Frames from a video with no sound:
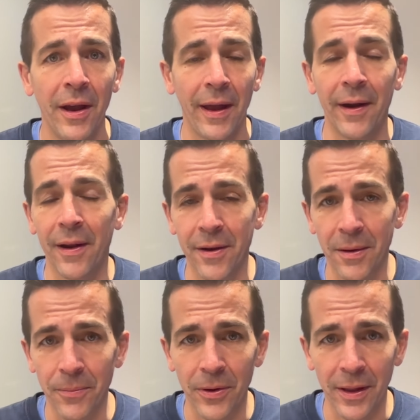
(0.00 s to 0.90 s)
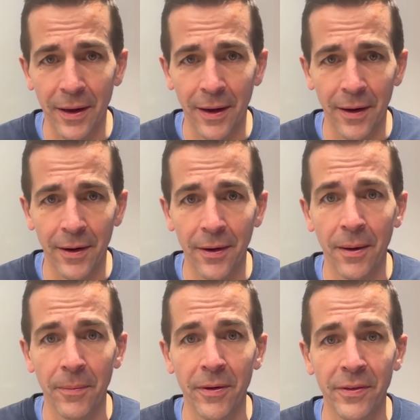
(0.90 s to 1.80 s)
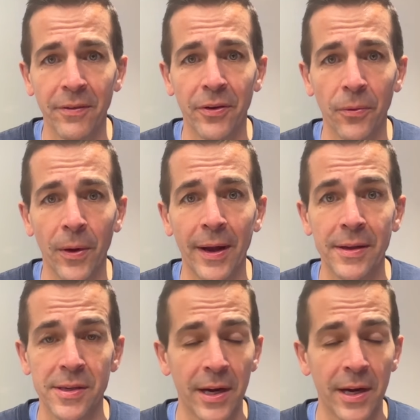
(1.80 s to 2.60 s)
And in a number of different ways.